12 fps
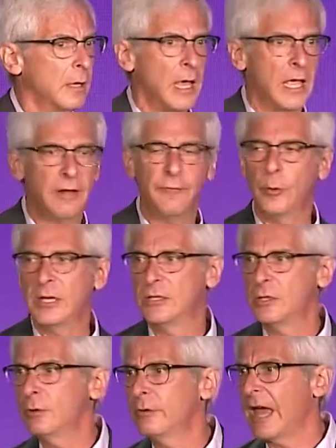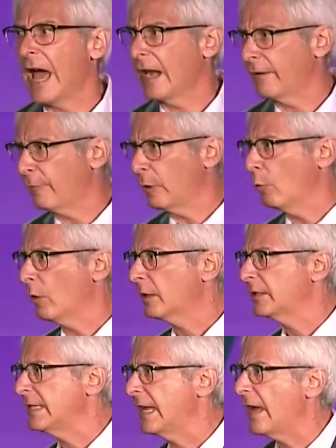And if we do that, if we
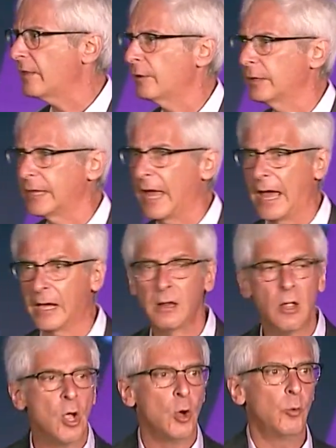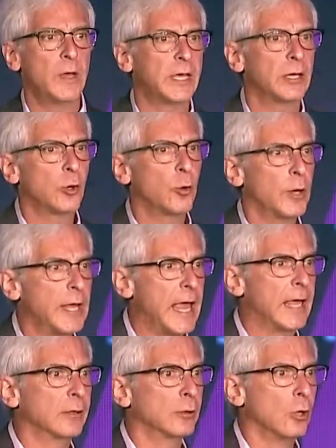work together in that, we can
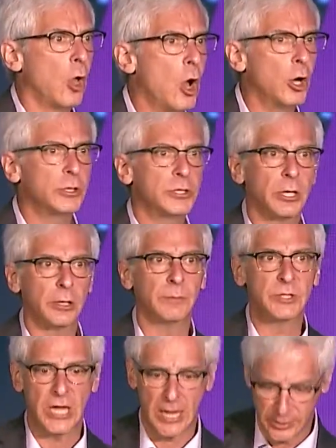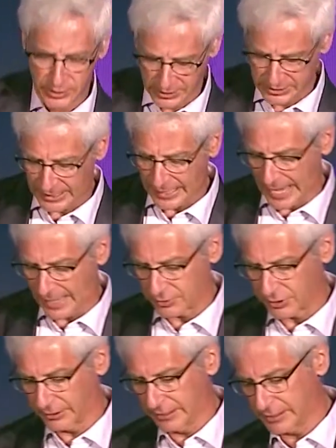create long-term changes that
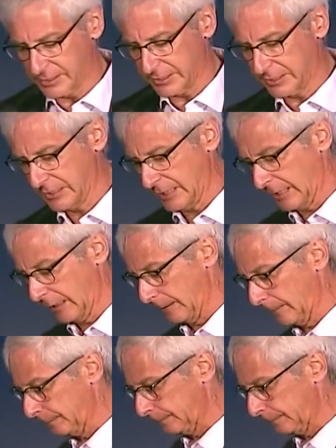actually succeed.